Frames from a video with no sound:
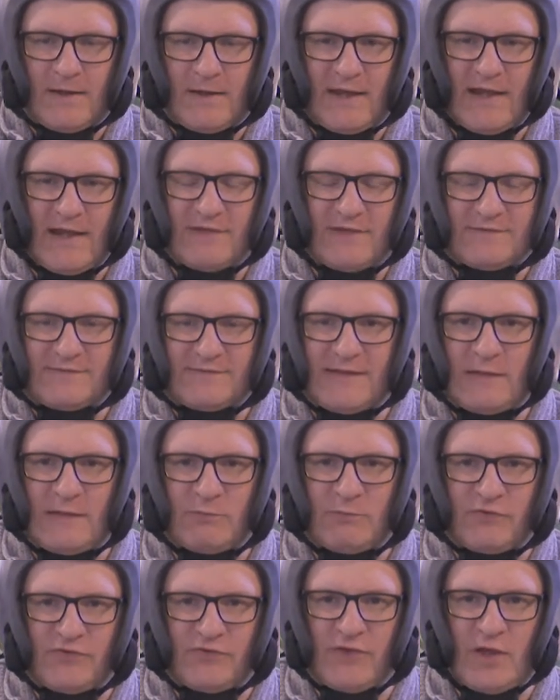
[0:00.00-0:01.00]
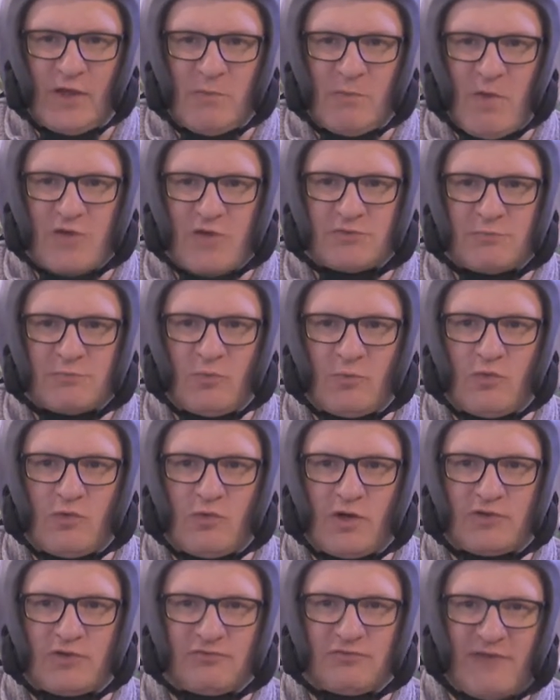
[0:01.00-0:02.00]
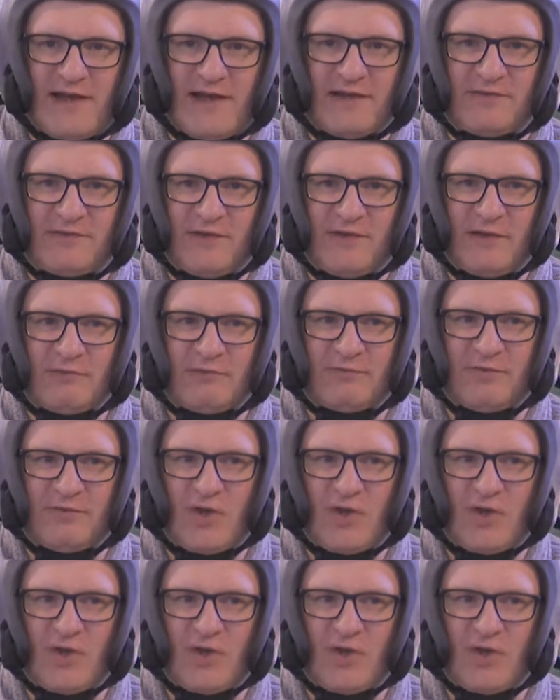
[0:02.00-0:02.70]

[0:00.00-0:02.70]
It seems so much more attractive